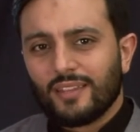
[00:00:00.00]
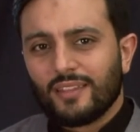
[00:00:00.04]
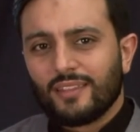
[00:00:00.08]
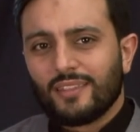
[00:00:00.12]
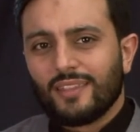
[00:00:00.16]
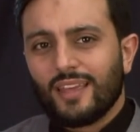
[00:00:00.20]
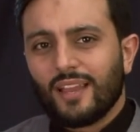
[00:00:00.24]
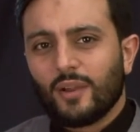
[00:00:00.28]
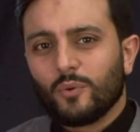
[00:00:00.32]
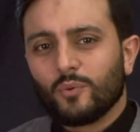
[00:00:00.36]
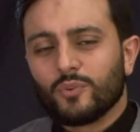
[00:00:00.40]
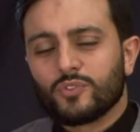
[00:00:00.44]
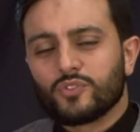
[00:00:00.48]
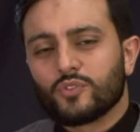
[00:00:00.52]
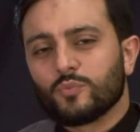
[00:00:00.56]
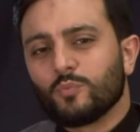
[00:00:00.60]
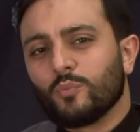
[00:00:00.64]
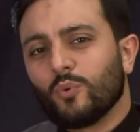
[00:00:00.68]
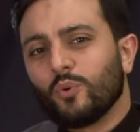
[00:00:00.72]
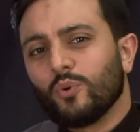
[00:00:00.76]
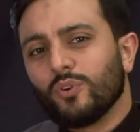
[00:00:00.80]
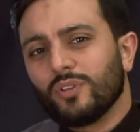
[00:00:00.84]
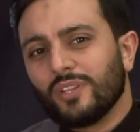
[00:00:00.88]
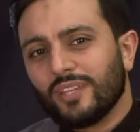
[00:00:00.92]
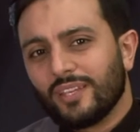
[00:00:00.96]
that was
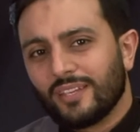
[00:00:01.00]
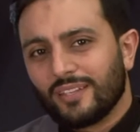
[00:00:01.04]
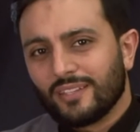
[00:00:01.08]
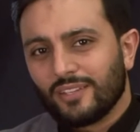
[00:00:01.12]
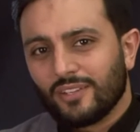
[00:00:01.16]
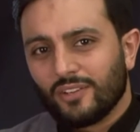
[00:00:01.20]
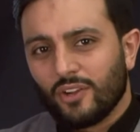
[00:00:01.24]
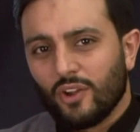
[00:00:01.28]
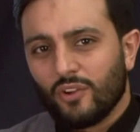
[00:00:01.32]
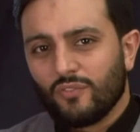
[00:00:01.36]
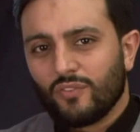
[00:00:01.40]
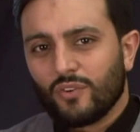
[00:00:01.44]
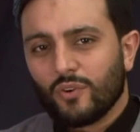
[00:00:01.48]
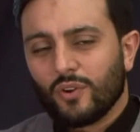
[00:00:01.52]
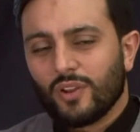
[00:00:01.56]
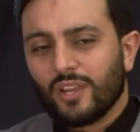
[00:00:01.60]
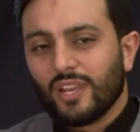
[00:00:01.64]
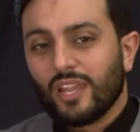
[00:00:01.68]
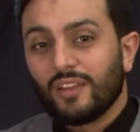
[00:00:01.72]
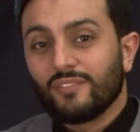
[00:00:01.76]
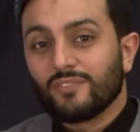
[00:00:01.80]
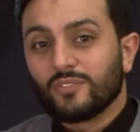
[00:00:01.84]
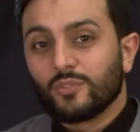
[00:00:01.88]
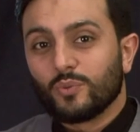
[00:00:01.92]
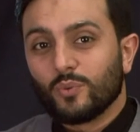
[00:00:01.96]
mourning over a
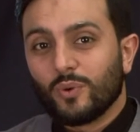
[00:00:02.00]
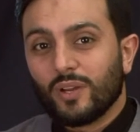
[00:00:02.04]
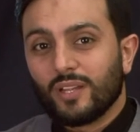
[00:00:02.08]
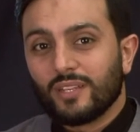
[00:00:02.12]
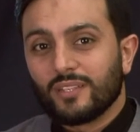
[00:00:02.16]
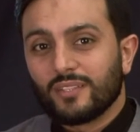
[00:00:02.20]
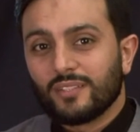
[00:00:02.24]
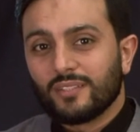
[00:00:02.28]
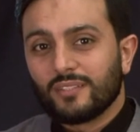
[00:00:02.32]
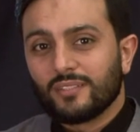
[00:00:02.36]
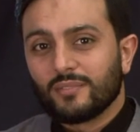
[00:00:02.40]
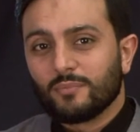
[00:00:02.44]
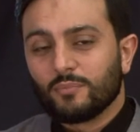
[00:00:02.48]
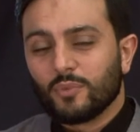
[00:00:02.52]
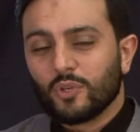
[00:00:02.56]
loved one